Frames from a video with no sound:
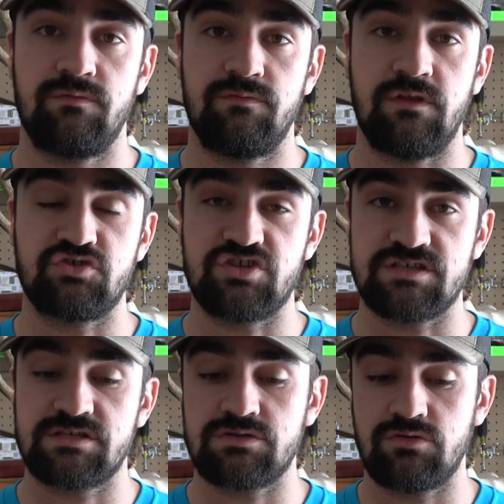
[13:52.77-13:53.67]
there's
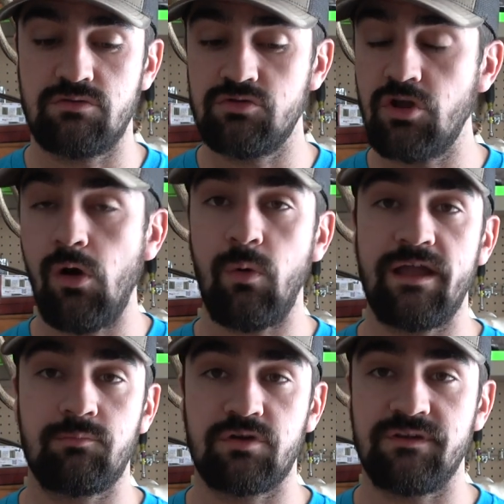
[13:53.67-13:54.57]
just no
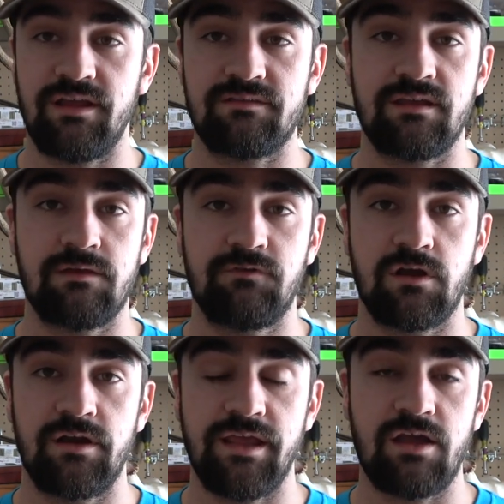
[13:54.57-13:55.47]
way of predicting if you're
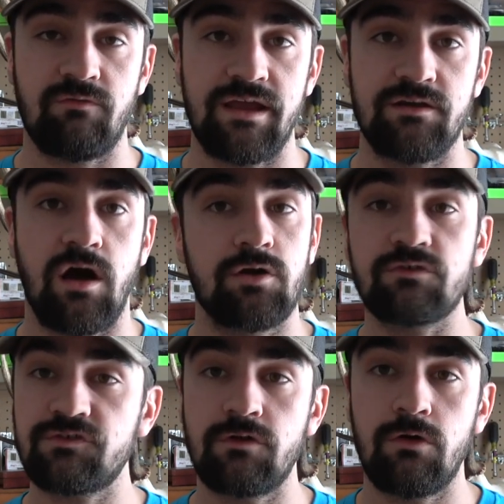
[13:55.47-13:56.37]
going to get rained on or
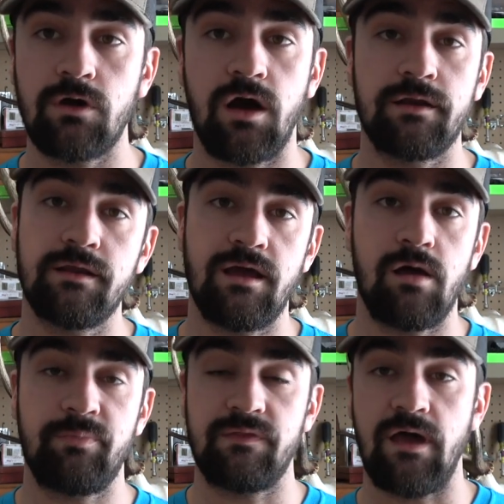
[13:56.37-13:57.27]
snowed on
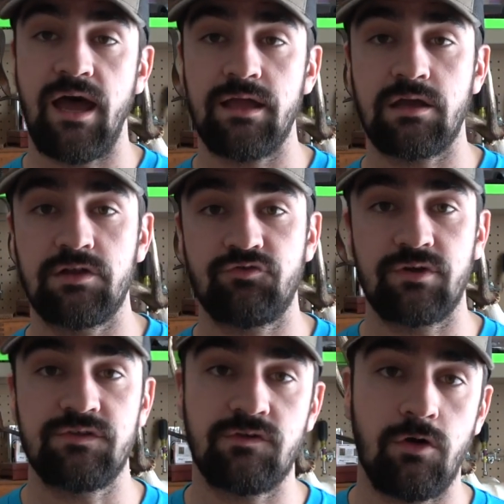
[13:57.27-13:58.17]
up in the high
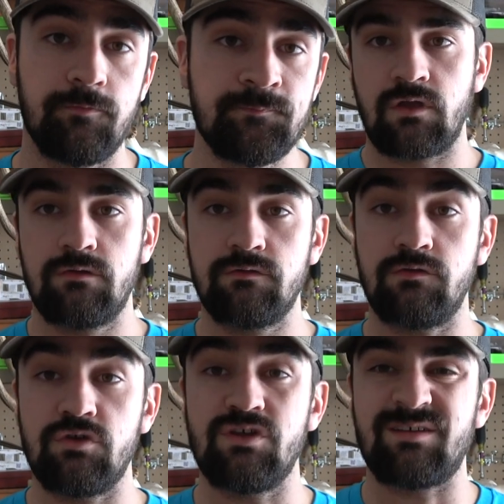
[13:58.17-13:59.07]
country. So
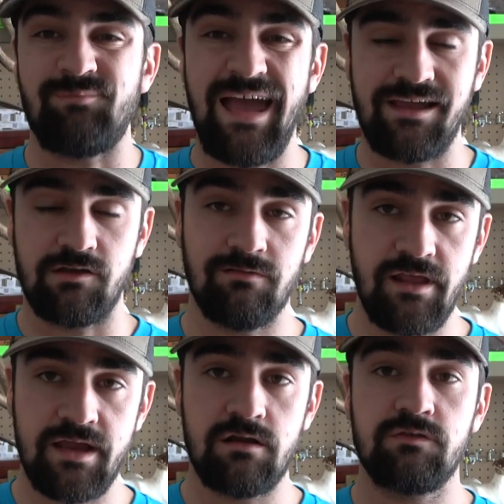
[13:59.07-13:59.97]
you can pack your
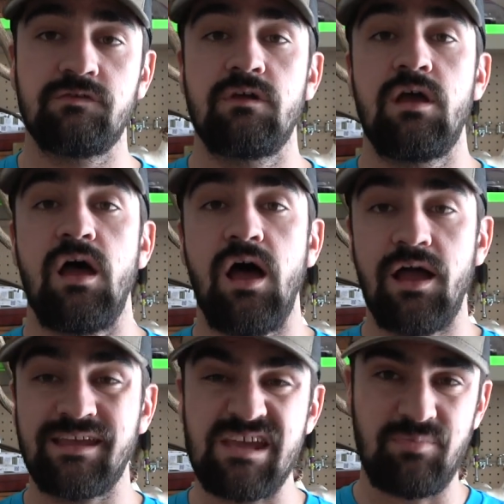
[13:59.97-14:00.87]
layers,
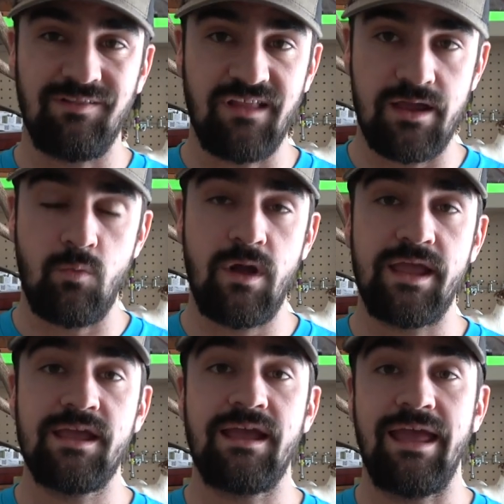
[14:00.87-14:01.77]
keep it
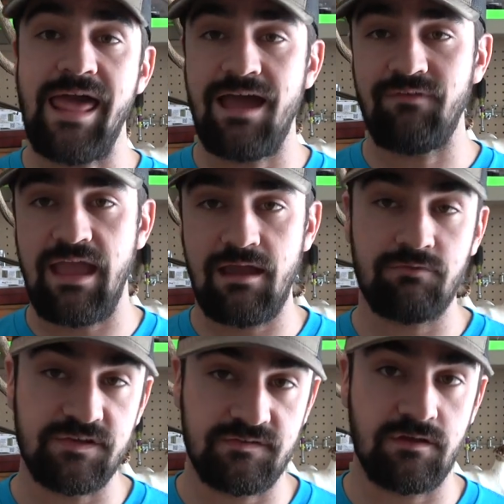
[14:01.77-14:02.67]
lightweight, and have
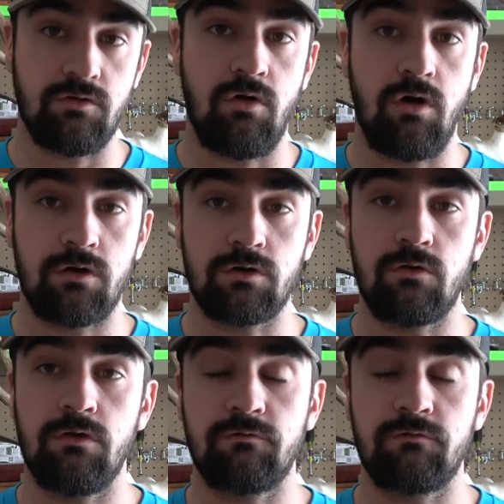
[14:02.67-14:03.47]
every single article